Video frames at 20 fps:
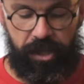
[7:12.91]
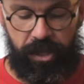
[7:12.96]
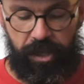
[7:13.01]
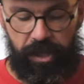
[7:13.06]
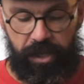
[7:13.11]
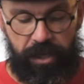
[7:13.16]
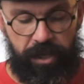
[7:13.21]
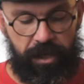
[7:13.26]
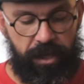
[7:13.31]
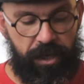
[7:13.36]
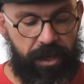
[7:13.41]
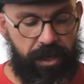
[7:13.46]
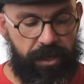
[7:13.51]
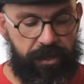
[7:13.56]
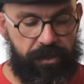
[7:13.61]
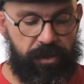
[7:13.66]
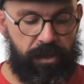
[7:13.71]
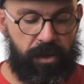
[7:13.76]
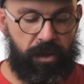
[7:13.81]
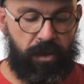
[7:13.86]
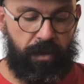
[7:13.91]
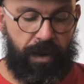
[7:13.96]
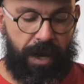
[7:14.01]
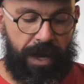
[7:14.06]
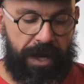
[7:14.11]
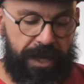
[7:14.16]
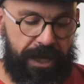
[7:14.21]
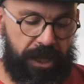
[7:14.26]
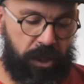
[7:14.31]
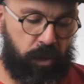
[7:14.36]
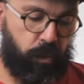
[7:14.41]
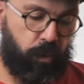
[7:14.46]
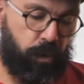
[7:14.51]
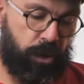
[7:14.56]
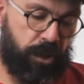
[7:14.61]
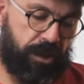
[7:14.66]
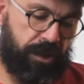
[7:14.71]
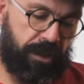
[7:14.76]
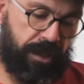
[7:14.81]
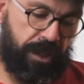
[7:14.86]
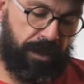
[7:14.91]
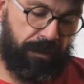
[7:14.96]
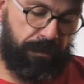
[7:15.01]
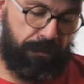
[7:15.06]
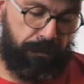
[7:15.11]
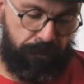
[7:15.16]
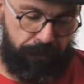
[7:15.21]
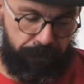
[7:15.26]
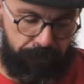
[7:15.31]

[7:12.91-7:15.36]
here, so it would still